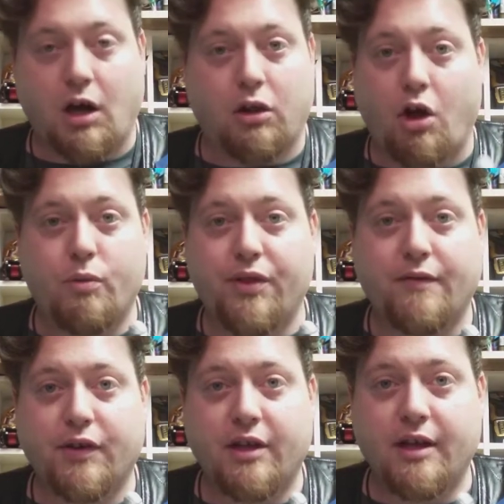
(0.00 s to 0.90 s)
along with
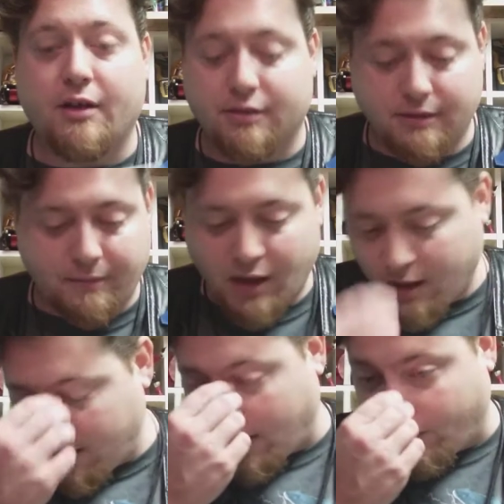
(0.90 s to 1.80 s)
everything else.
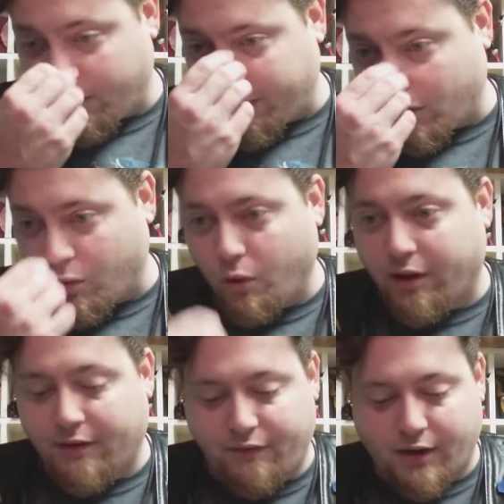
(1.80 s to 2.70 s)
It would have been cool
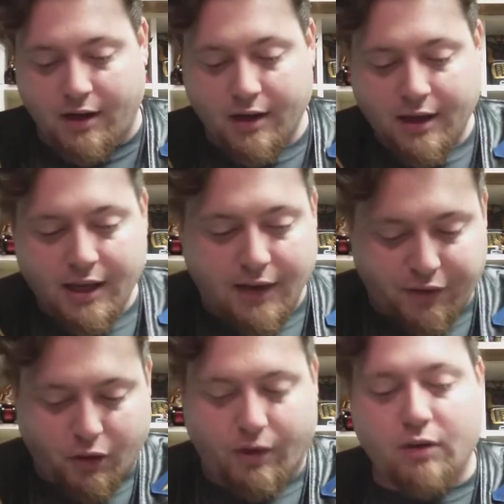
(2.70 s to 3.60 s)
if
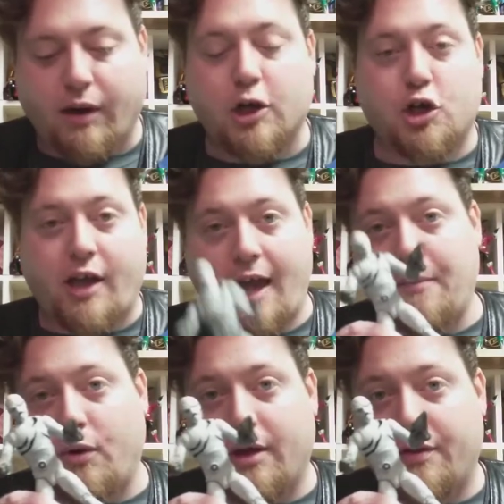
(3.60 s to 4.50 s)
the Green Ranger
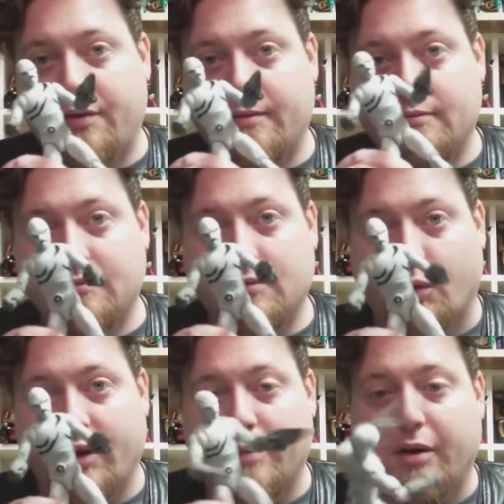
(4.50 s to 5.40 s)
came with the
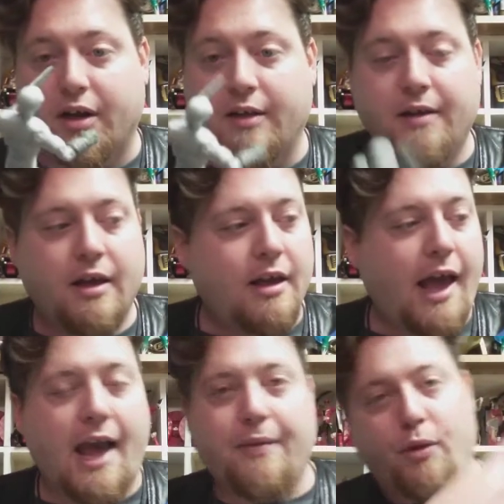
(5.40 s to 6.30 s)
Rita putty
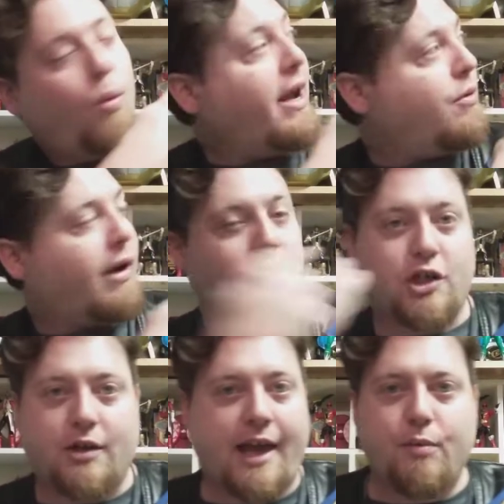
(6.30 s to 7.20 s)
and the White
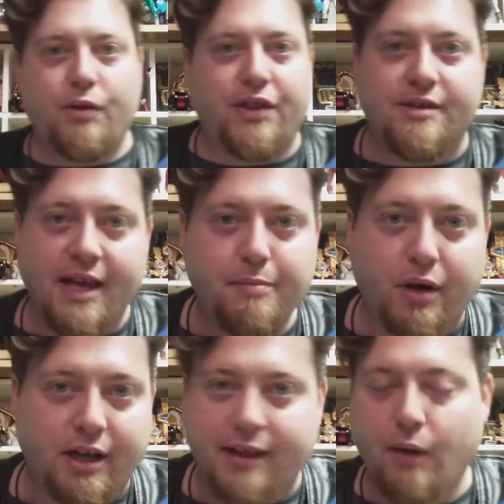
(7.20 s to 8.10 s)
Ranger came with the Zed
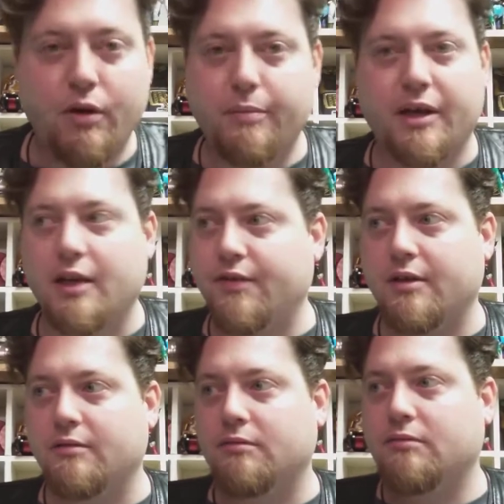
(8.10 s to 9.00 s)
putty. That would have
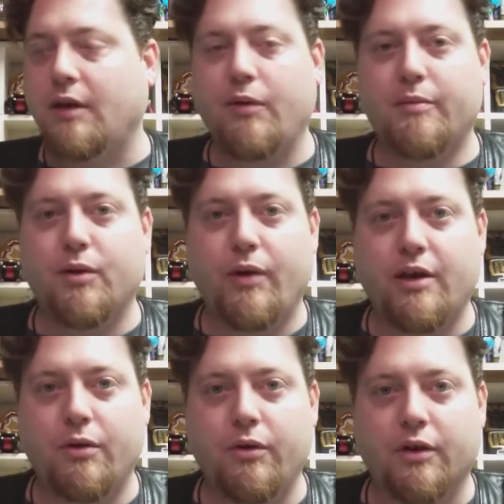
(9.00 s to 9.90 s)
been
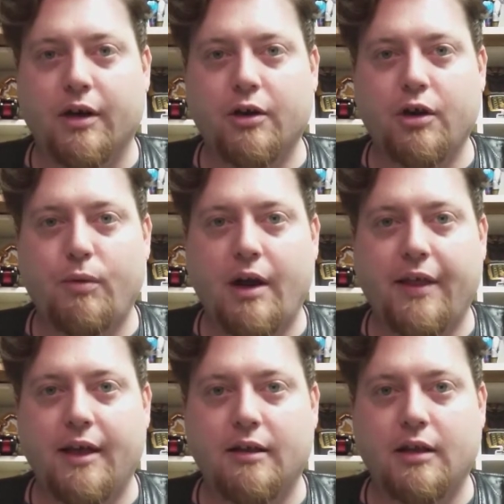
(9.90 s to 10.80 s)
way cooler. I don't know why
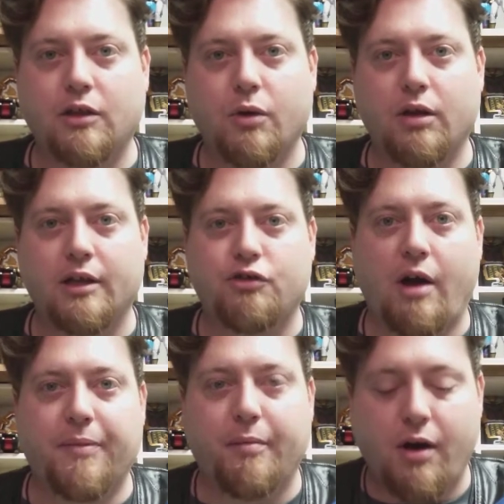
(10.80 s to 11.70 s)
they totally
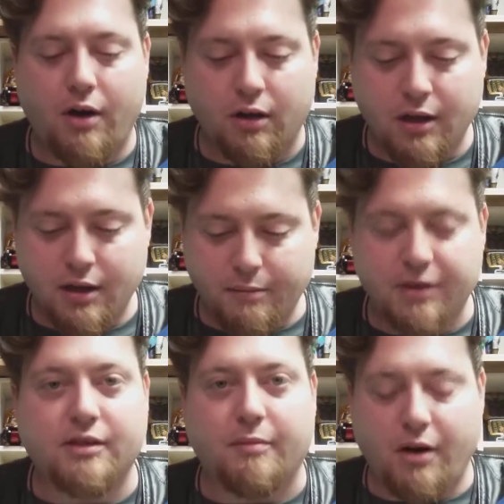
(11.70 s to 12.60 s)
dropped the ball,
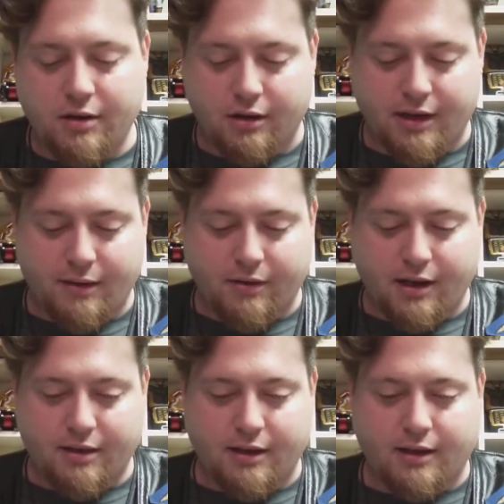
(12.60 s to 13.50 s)
missed the mark on that one,
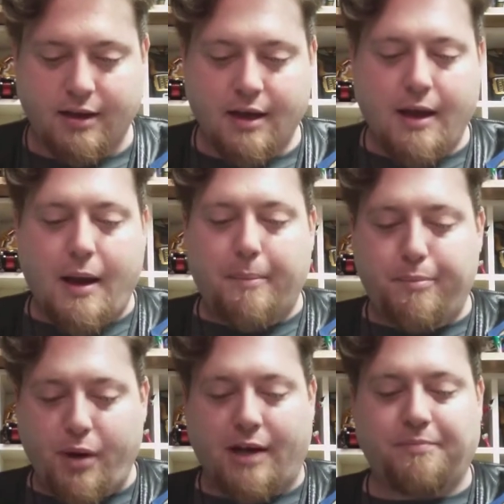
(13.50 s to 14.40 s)
I think.
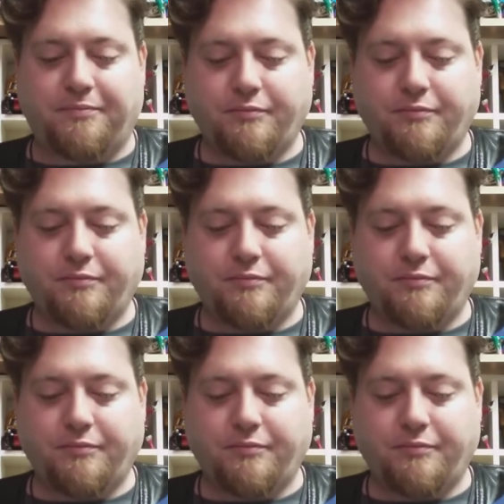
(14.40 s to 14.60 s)
But